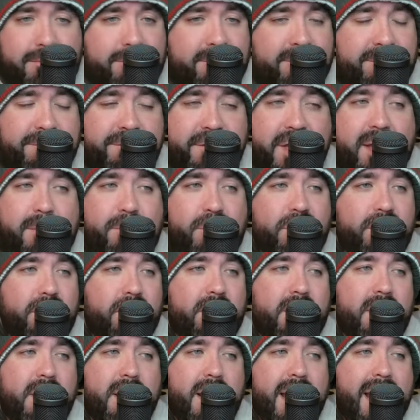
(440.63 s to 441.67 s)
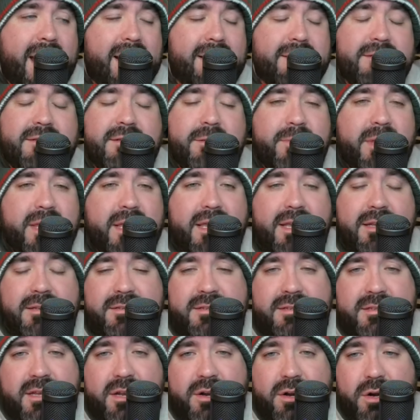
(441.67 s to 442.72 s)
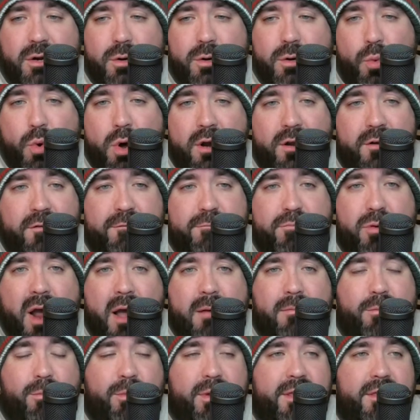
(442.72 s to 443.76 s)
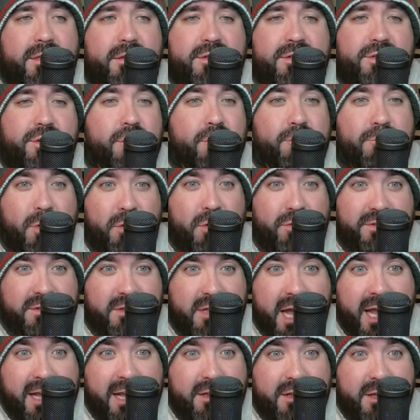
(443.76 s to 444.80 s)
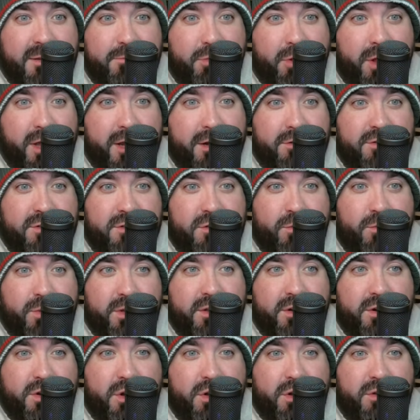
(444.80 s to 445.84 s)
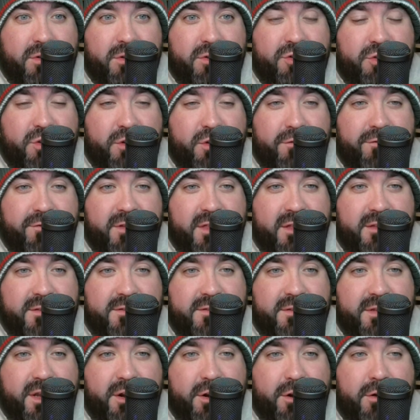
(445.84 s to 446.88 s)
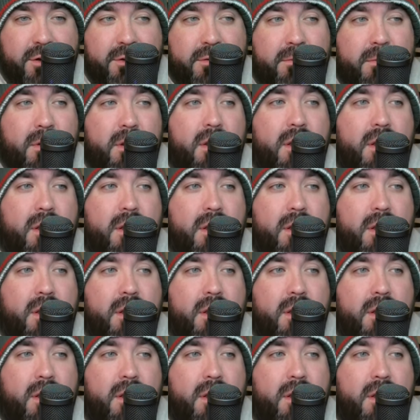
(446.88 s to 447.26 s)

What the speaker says: Faber has to be considered one of probably the two most likely players to win the Calder Trophy this year.